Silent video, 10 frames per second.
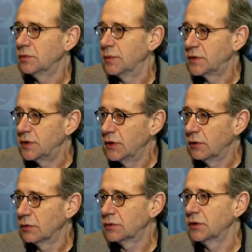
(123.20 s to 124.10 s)
what
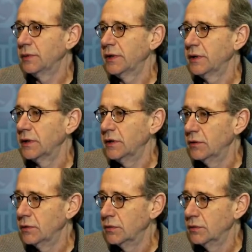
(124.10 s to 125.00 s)
materials are we going to
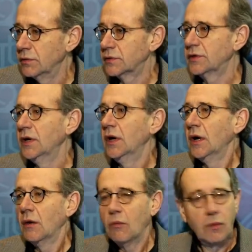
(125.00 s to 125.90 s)
use,
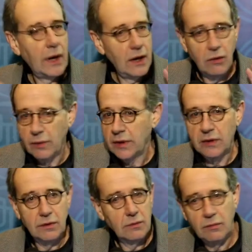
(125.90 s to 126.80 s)
how are we
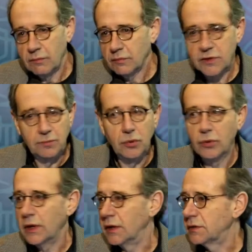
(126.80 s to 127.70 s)
going to
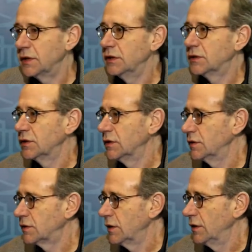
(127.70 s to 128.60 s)
support our
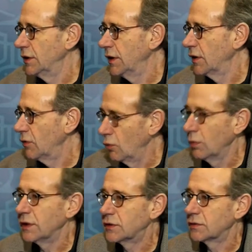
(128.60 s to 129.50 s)
teachers, learning, all
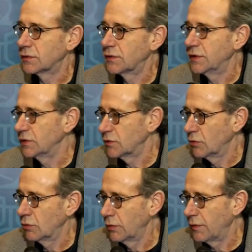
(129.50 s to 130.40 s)
these sorts of things.
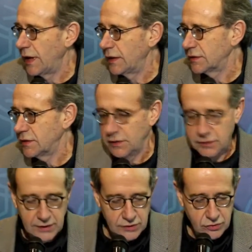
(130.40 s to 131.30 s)
All of that's at the
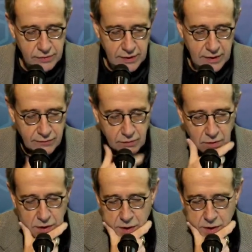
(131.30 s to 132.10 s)
district level.